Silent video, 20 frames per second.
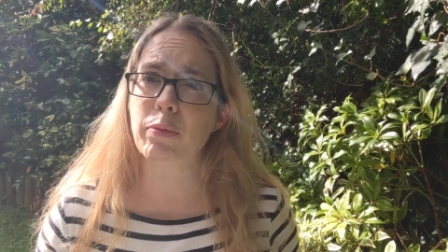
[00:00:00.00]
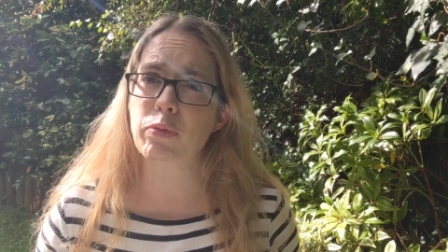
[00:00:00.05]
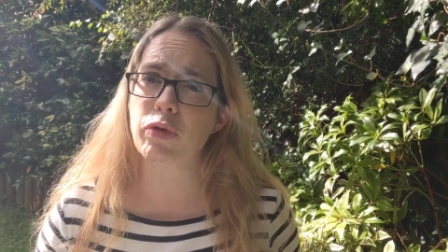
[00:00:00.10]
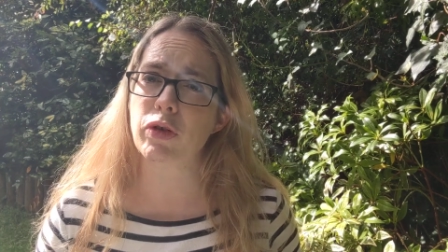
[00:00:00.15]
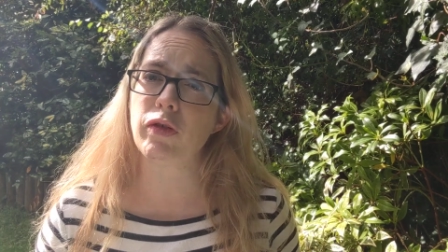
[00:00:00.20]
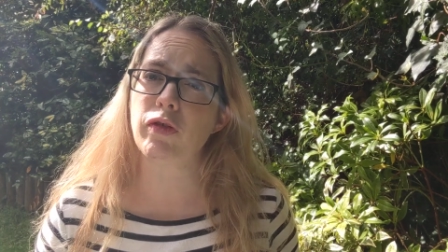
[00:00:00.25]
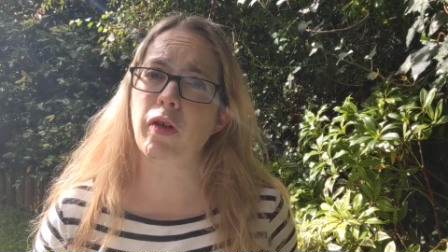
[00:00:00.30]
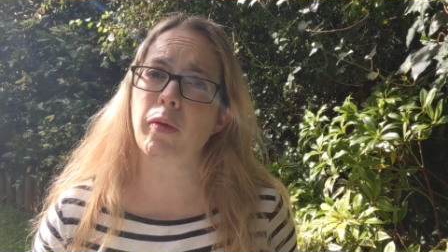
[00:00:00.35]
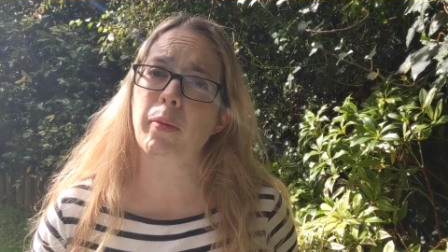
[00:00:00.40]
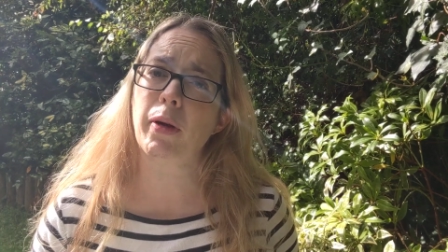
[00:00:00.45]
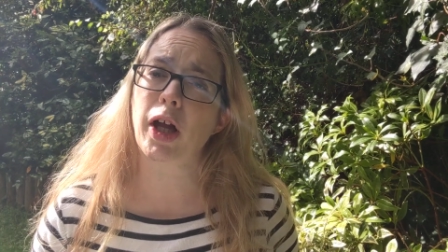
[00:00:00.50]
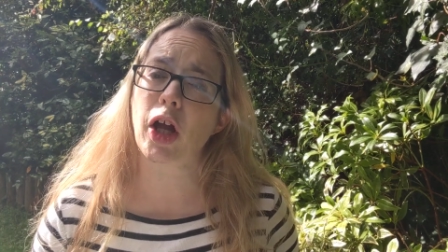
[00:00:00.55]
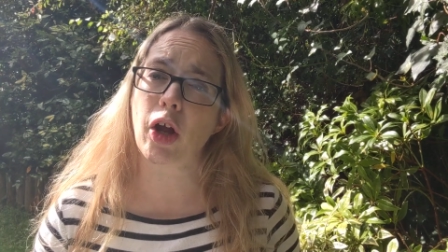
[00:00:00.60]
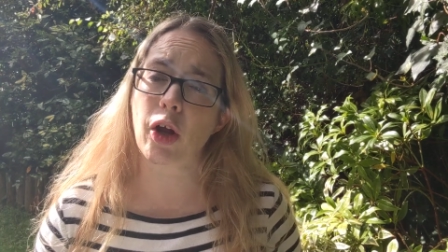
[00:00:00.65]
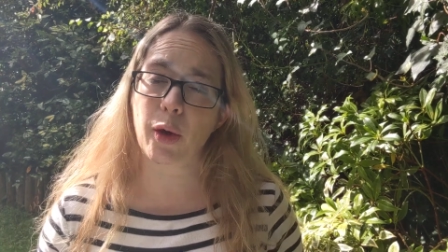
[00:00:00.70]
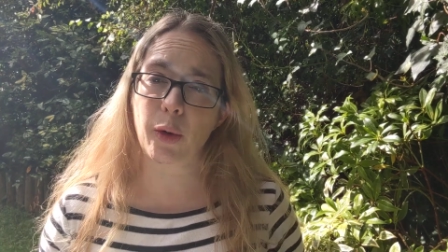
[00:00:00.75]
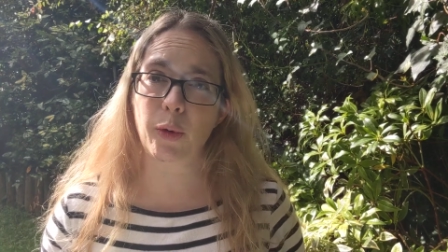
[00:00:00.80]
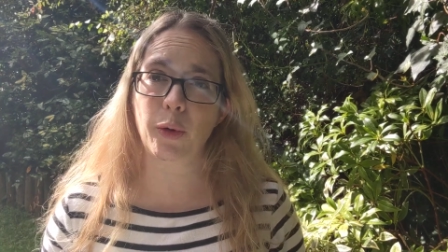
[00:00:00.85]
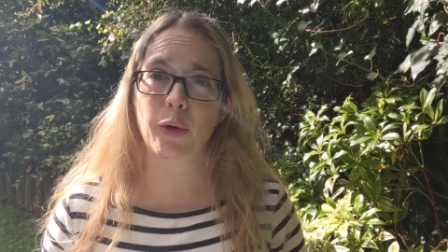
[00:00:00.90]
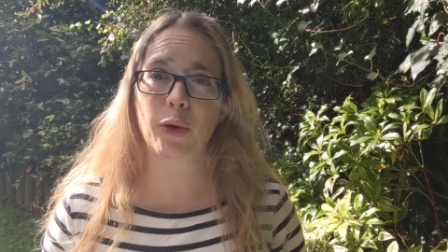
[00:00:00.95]
improving my
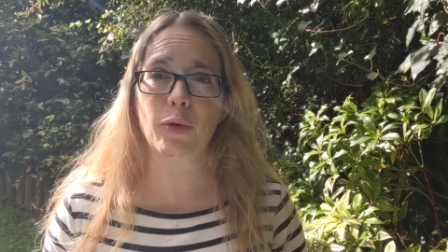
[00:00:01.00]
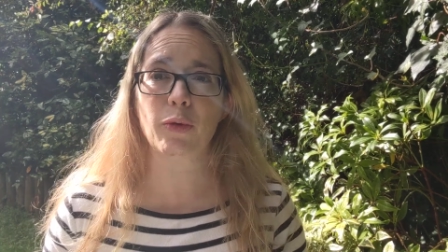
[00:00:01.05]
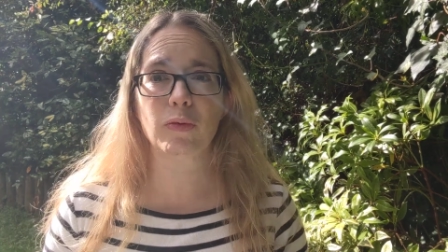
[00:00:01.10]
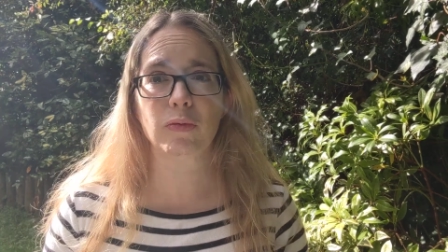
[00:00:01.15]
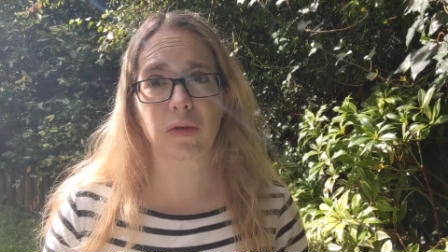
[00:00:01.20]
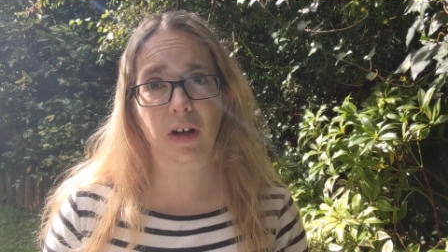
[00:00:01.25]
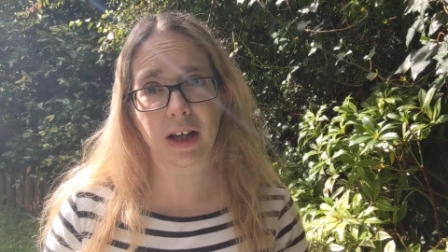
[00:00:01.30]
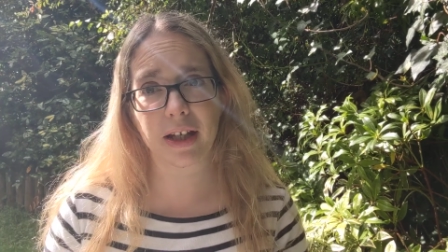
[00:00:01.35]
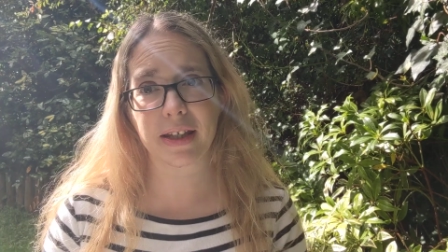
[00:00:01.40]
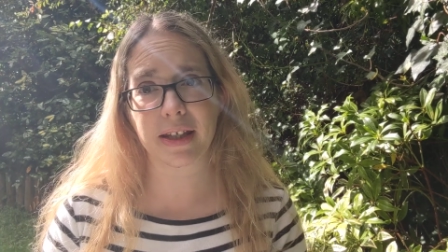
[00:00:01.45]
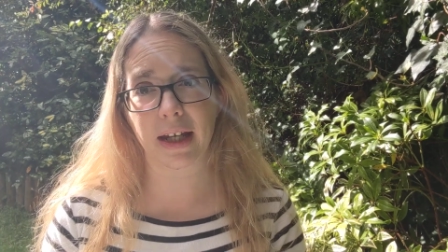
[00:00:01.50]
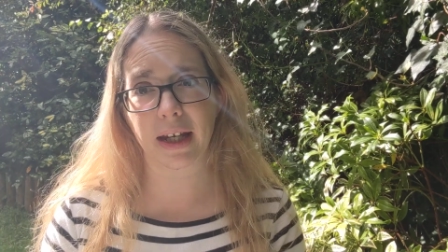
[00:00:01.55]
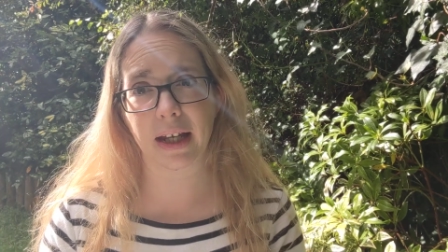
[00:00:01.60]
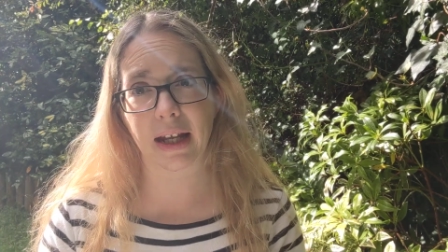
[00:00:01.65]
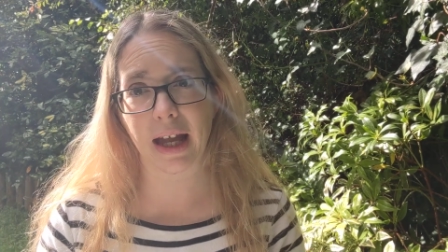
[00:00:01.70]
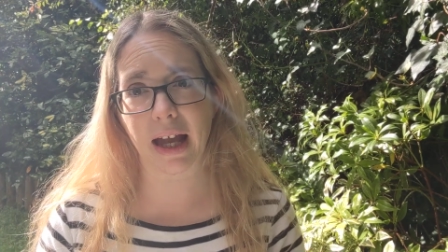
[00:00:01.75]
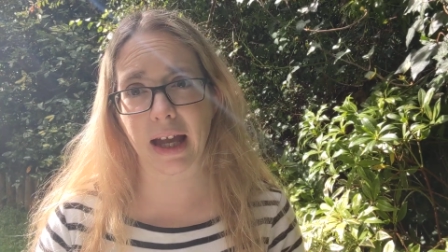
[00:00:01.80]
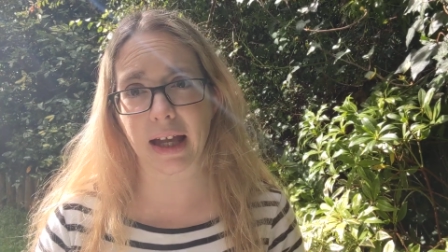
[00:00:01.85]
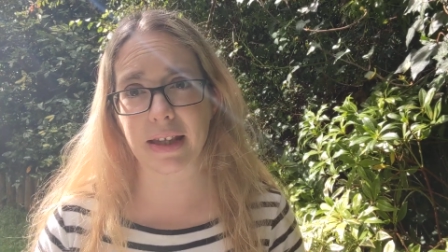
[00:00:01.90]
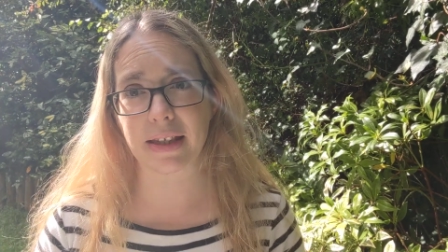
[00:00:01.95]
own
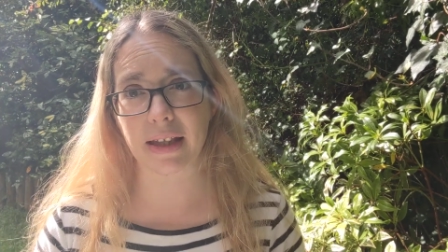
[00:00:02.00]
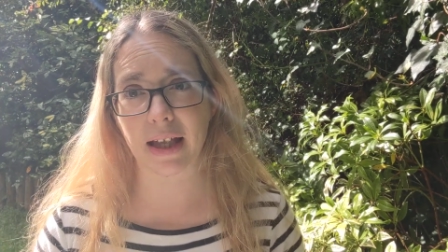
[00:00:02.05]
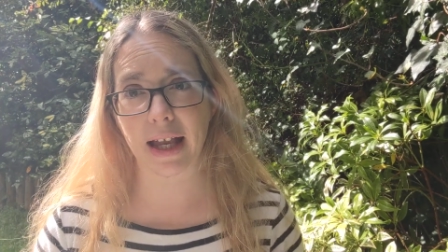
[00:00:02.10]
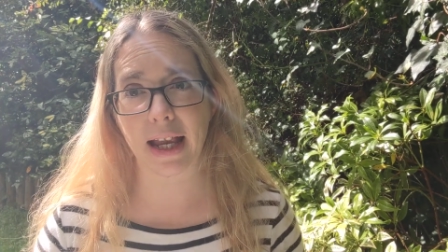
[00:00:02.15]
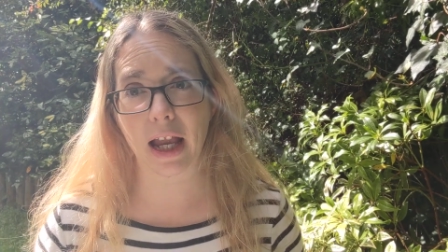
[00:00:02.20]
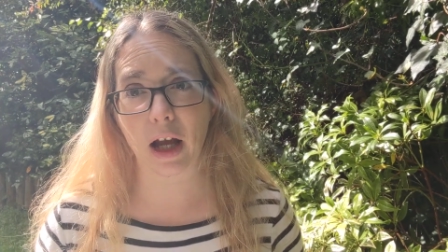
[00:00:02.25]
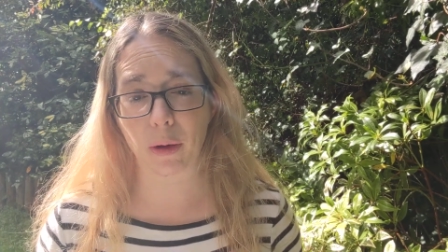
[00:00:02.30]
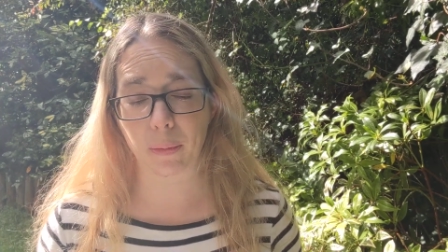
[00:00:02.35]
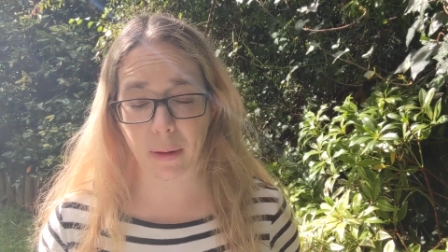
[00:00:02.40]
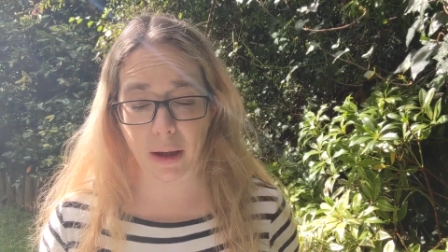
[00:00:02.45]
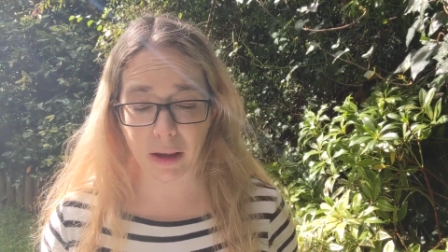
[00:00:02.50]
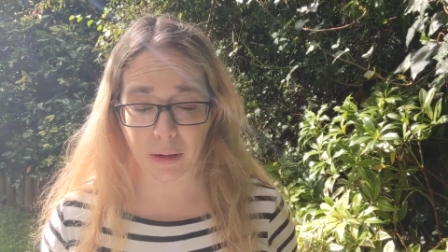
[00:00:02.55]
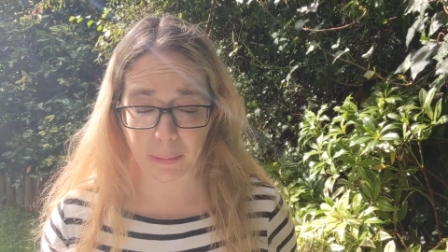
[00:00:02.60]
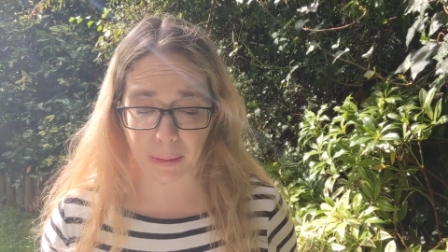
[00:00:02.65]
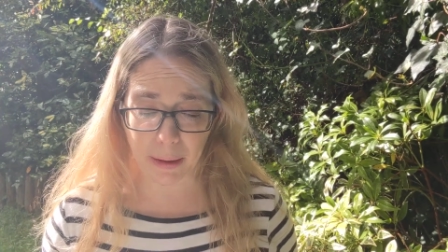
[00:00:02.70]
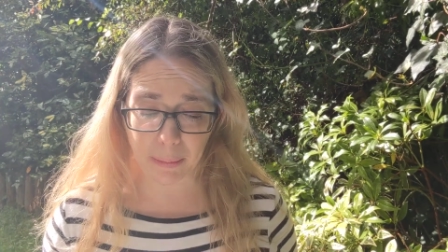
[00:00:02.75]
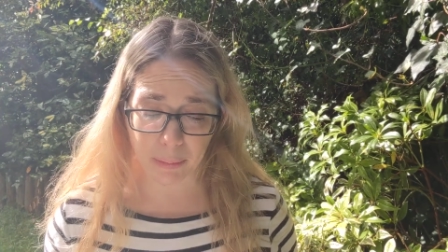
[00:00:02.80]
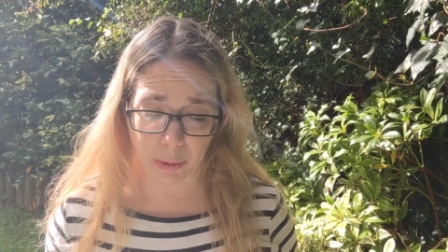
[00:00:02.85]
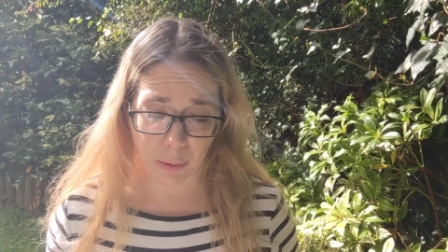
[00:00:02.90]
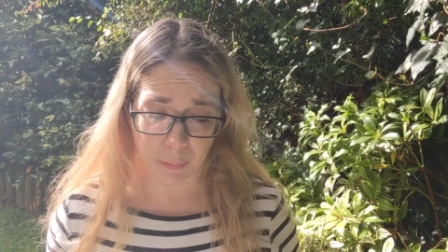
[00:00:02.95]
writing as I help other
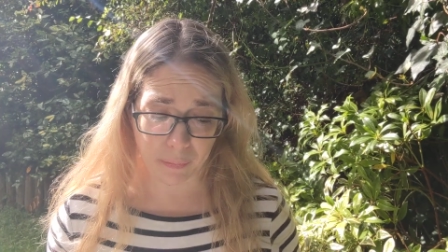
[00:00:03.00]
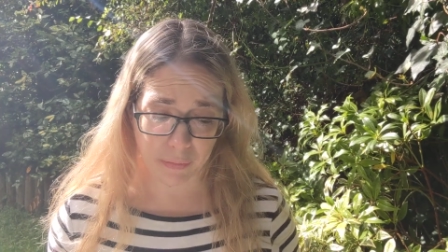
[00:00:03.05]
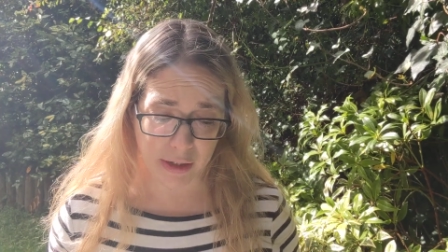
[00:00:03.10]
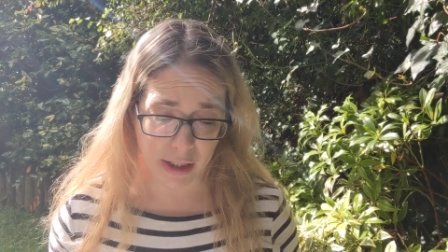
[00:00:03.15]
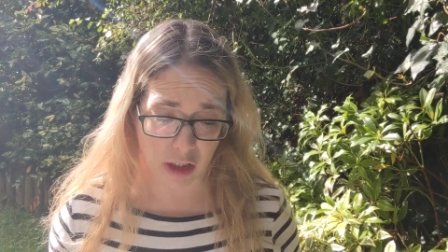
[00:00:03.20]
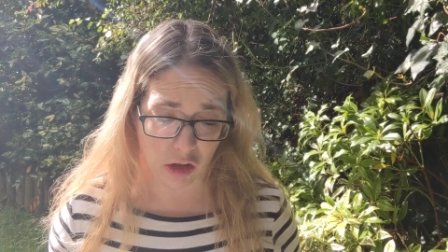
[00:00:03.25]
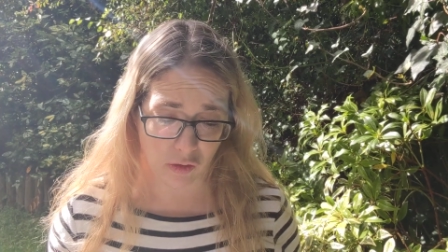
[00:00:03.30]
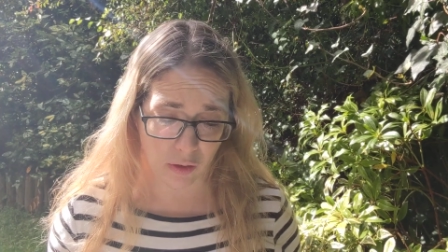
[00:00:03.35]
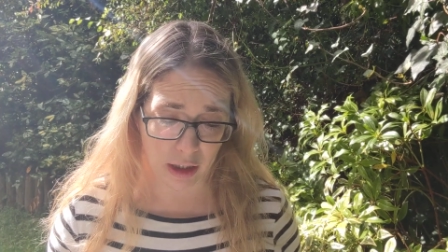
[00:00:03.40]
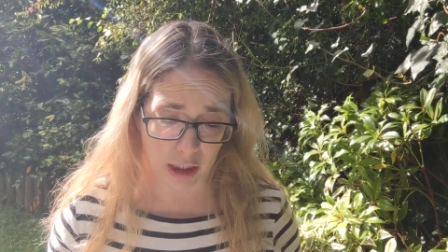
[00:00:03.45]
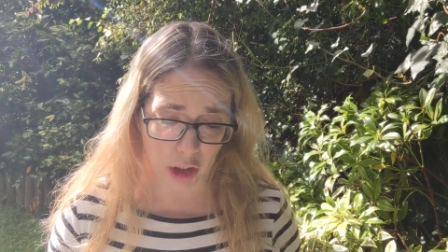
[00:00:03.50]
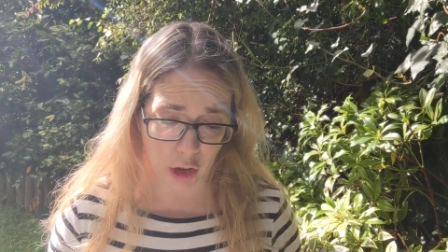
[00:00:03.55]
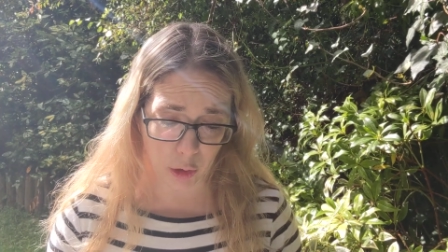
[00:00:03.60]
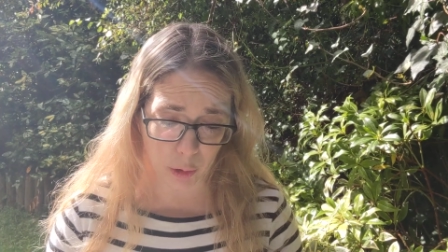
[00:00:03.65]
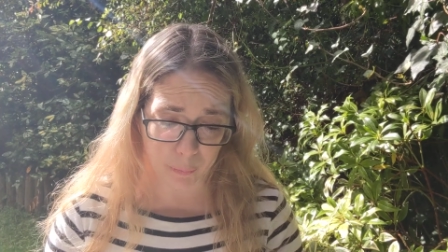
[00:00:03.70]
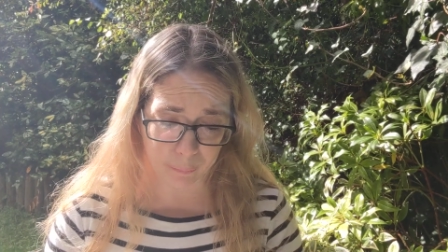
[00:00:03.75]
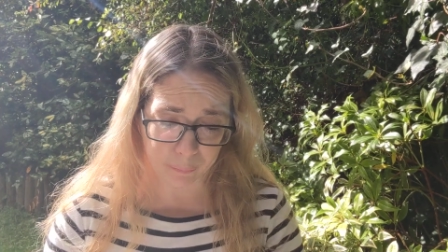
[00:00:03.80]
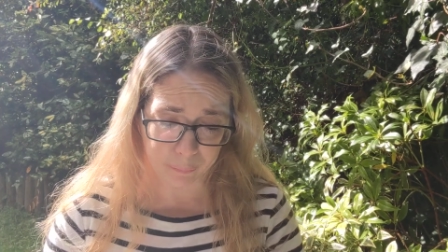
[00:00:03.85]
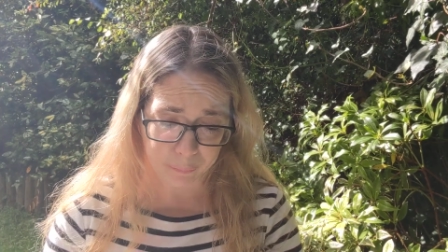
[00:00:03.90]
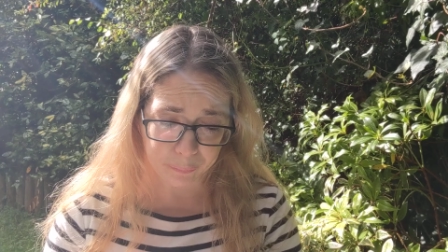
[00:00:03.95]
people. So that's really
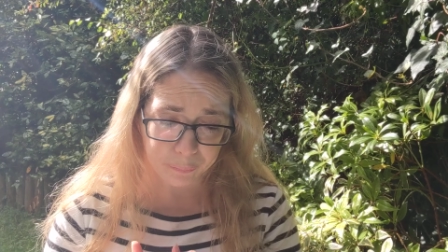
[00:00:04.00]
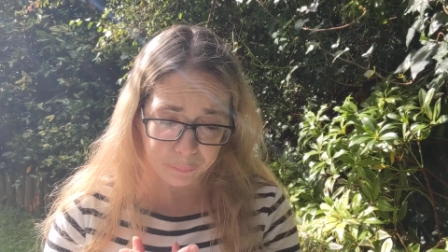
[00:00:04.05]
cool.